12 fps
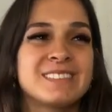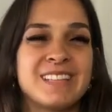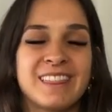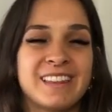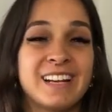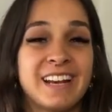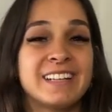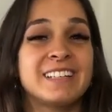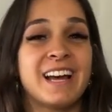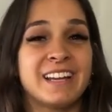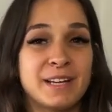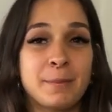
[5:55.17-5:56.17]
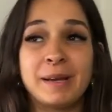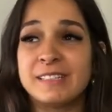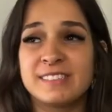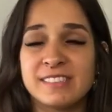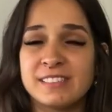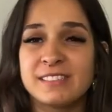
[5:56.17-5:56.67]
something like that. Yeah, my
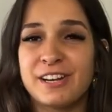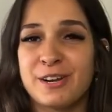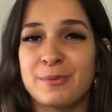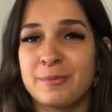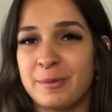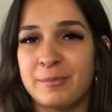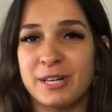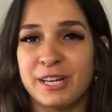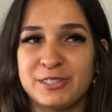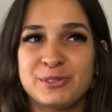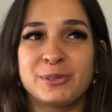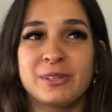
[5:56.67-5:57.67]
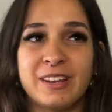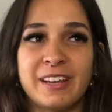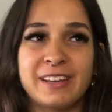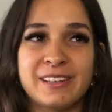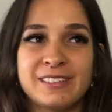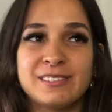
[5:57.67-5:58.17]
sister, I remember it took
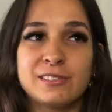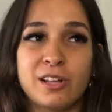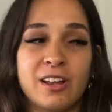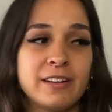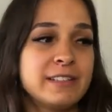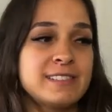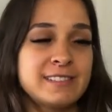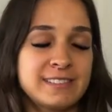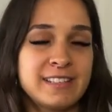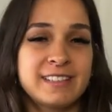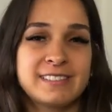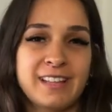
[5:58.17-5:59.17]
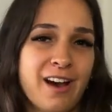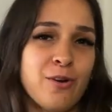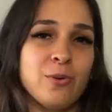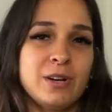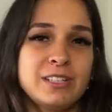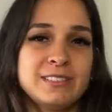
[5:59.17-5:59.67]
like solid 6
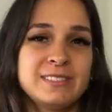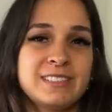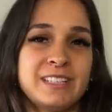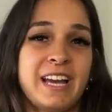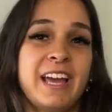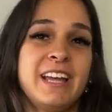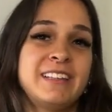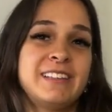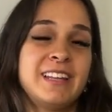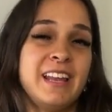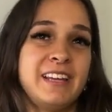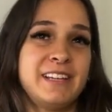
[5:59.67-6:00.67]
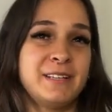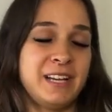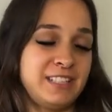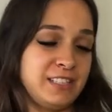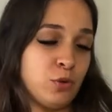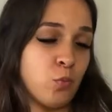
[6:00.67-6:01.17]
hours. I
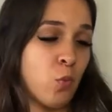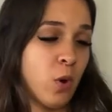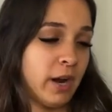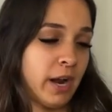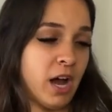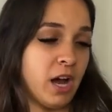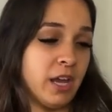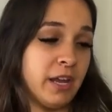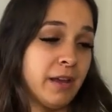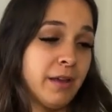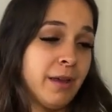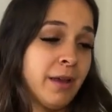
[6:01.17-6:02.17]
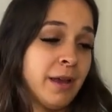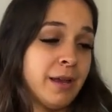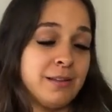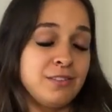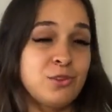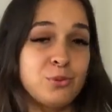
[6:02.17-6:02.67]
did one eye in